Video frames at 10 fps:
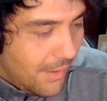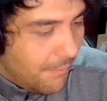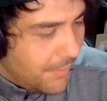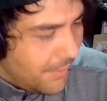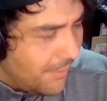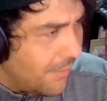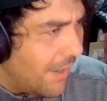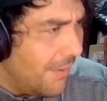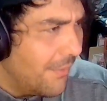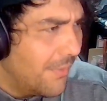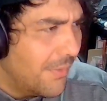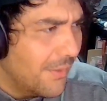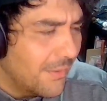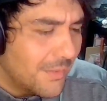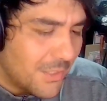But the
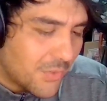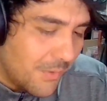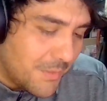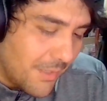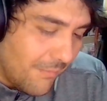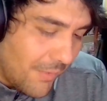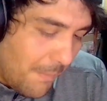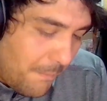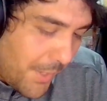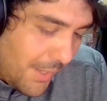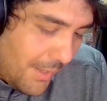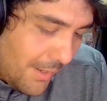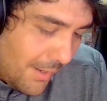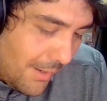description of the pin,